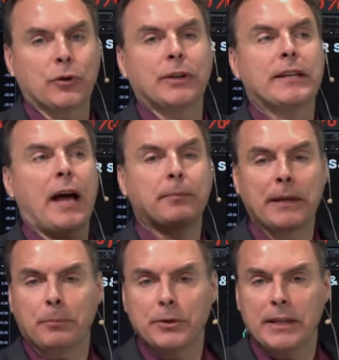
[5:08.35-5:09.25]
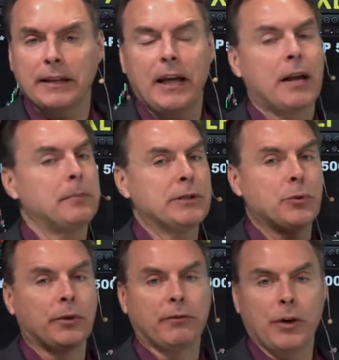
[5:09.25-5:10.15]
you know, the top 10% of the economy is
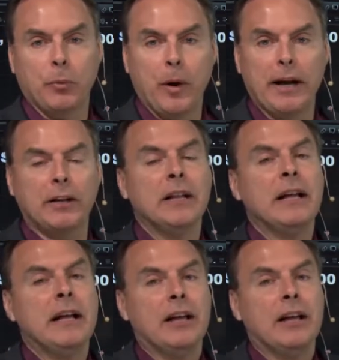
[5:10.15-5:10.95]
doing very well.